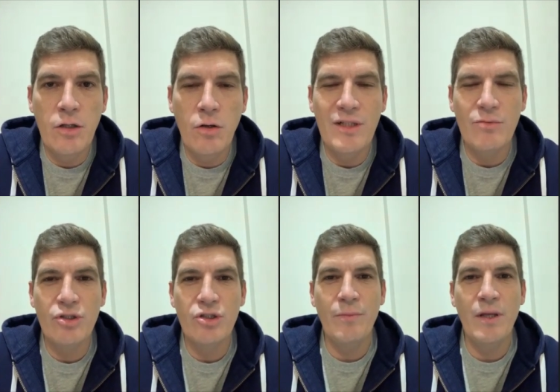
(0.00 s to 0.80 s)
know it
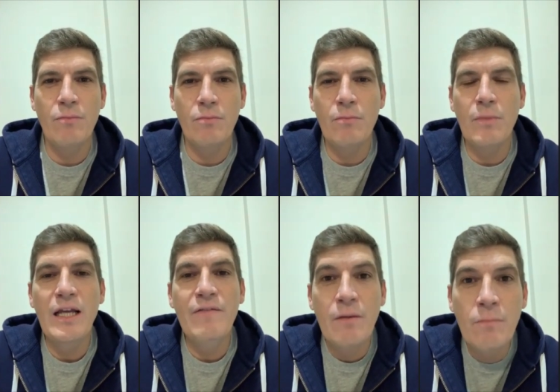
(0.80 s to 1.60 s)
was something
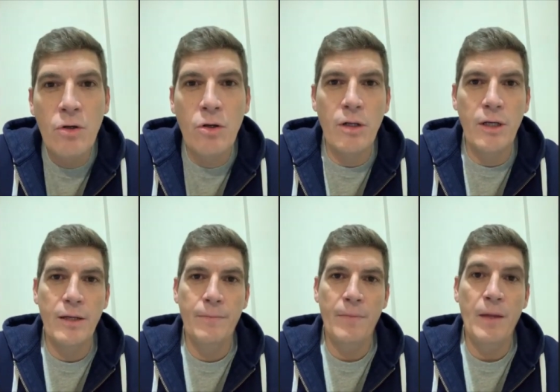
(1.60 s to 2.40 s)
even more
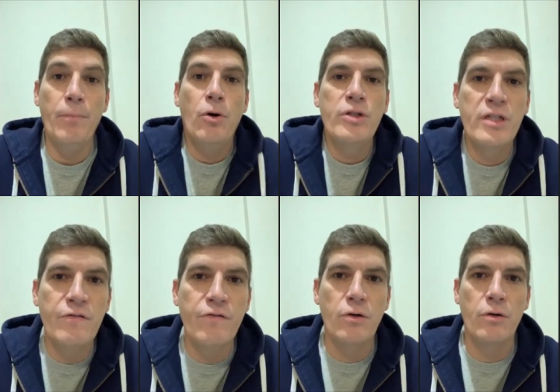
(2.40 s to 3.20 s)
um, important
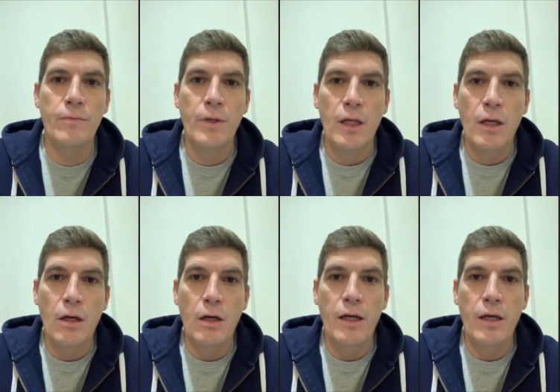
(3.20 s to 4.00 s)
for
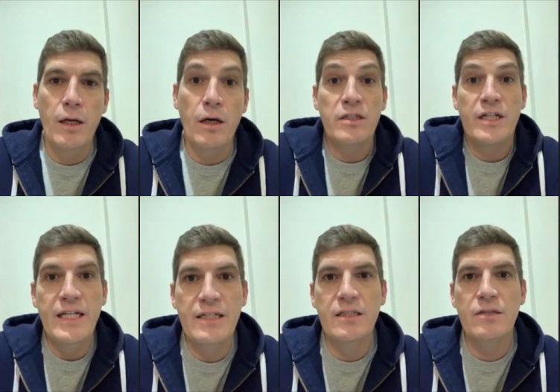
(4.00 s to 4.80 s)
uh, us
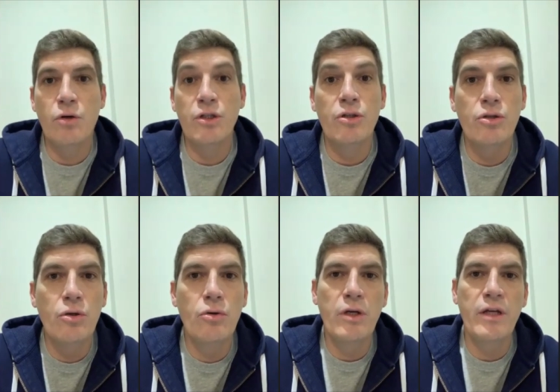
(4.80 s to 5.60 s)
Greeks wanted to
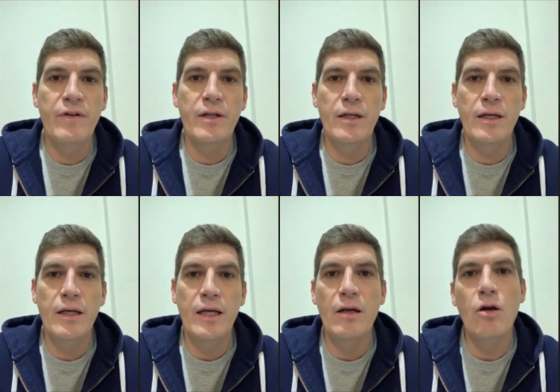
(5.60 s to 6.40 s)
do even uh,
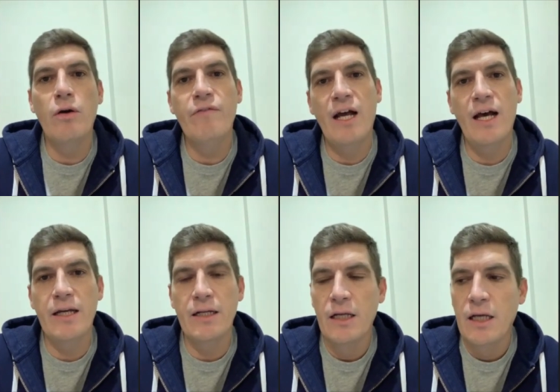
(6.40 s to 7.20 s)
go even
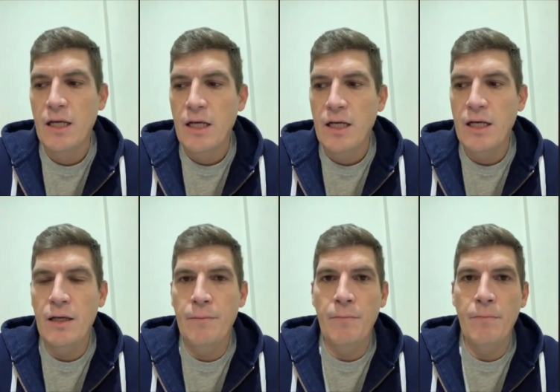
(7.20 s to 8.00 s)
higher.
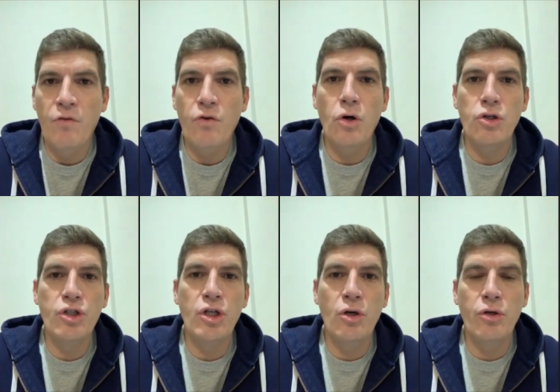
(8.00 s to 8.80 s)
Um, of course,
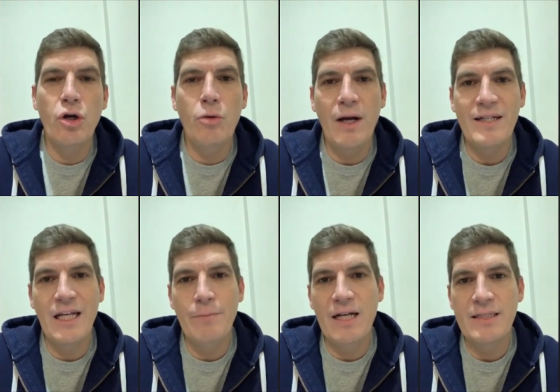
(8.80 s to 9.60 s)
you know you go by
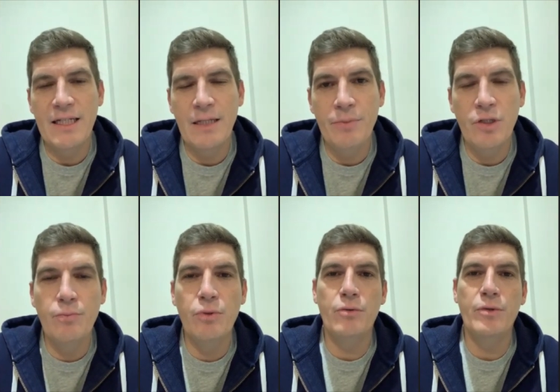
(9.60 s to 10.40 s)
step by step. You
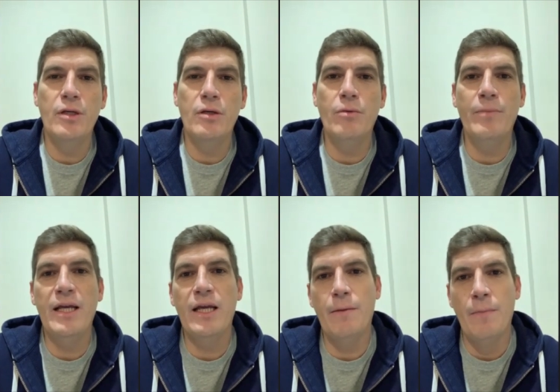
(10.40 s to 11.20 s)
put you, you
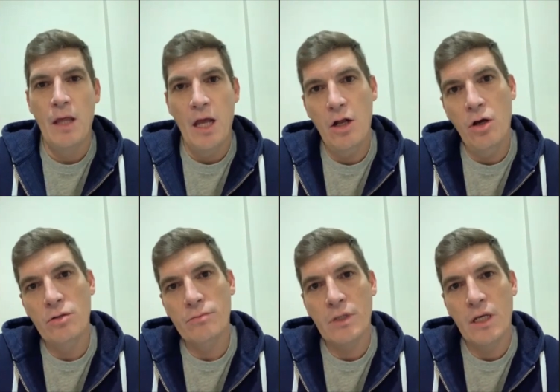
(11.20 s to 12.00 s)
make a a long
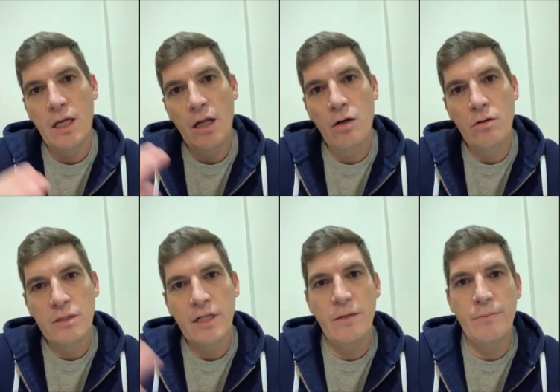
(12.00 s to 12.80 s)
a long
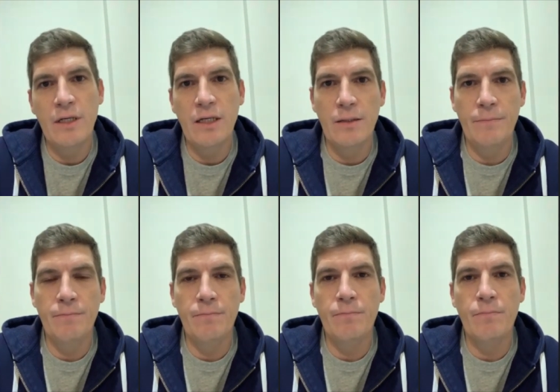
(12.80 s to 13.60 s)
term
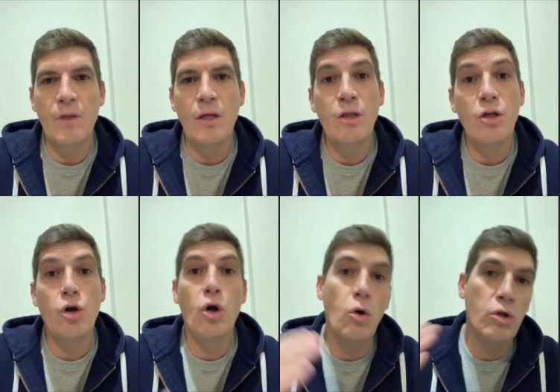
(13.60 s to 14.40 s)
um, your
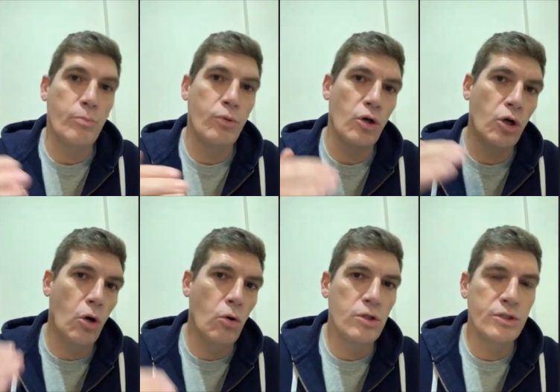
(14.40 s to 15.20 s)
goal you put your
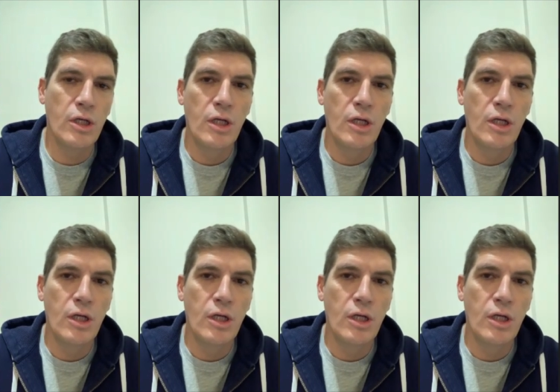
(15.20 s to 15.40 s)
goals